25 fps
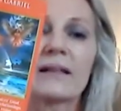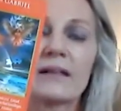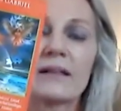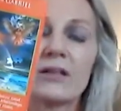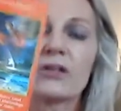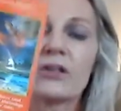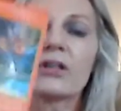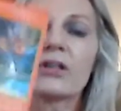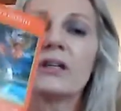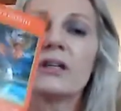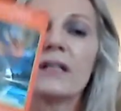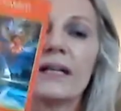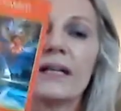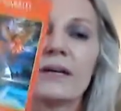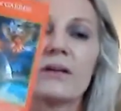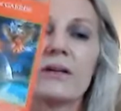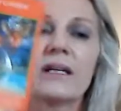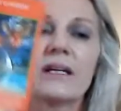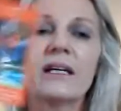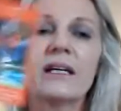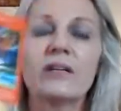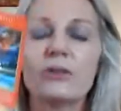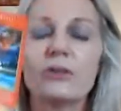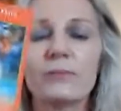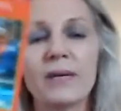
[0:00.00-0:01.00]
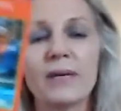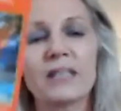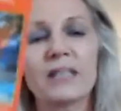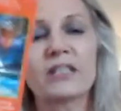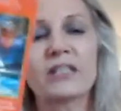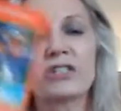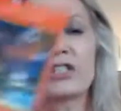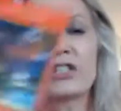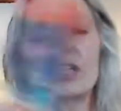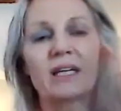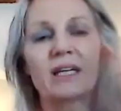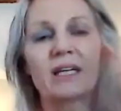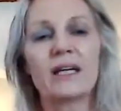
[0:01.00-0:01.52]
Your clarity and your
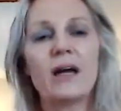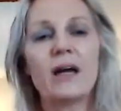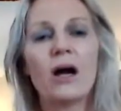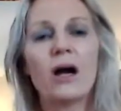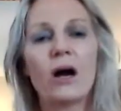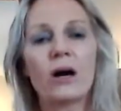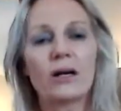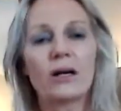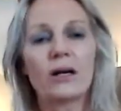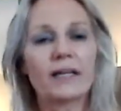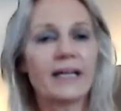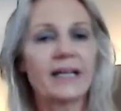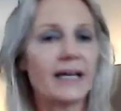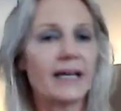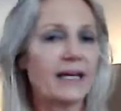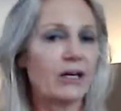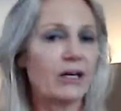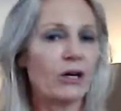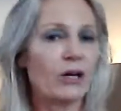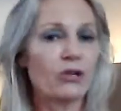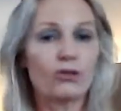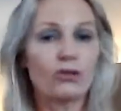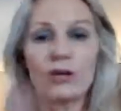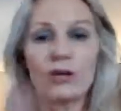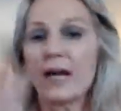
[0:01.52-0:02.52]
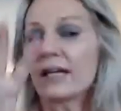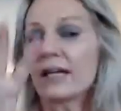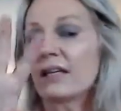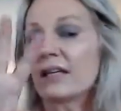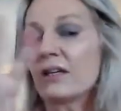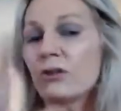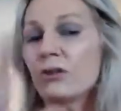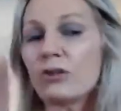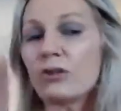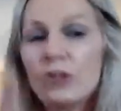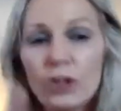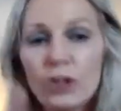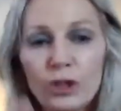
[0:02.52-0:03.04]
messaging are getting on track.
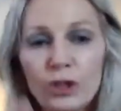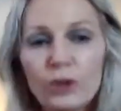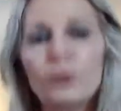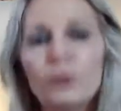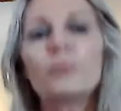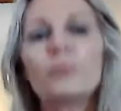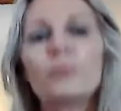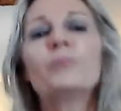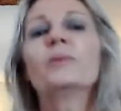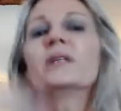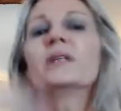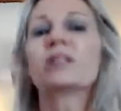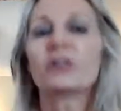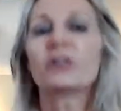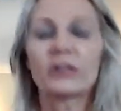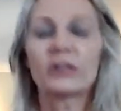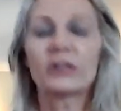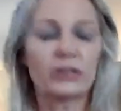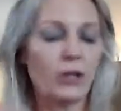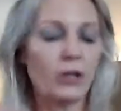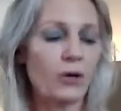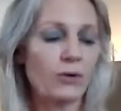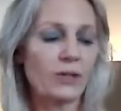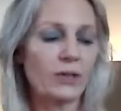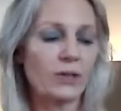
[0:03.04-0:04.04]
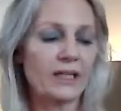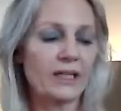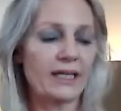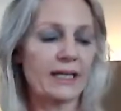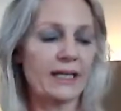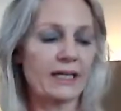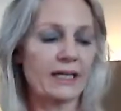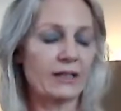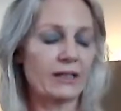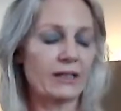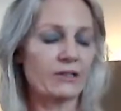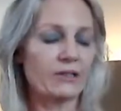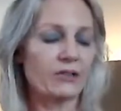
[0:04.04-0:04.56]
They're new, but they're totally
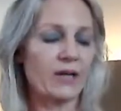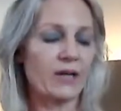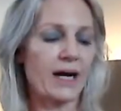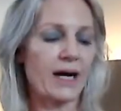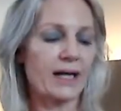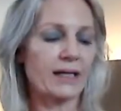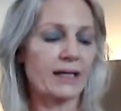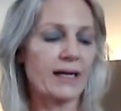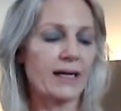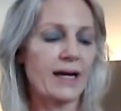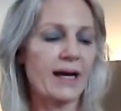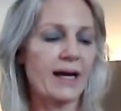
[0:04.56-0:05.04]
getting on track.